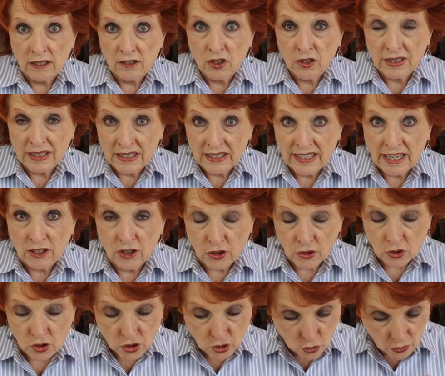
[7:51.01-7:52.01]
to the
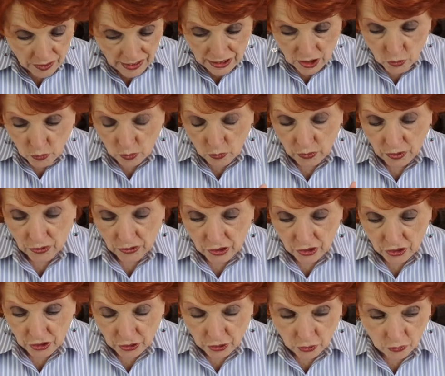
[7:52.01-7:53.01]
center. So that's what we're going
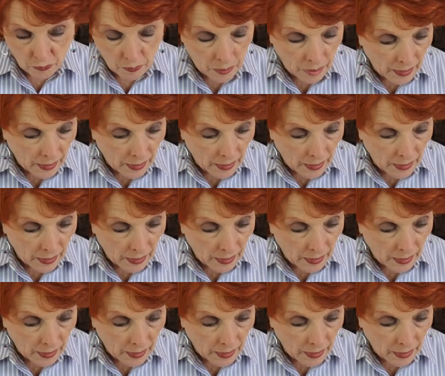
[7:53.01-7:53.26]
to do.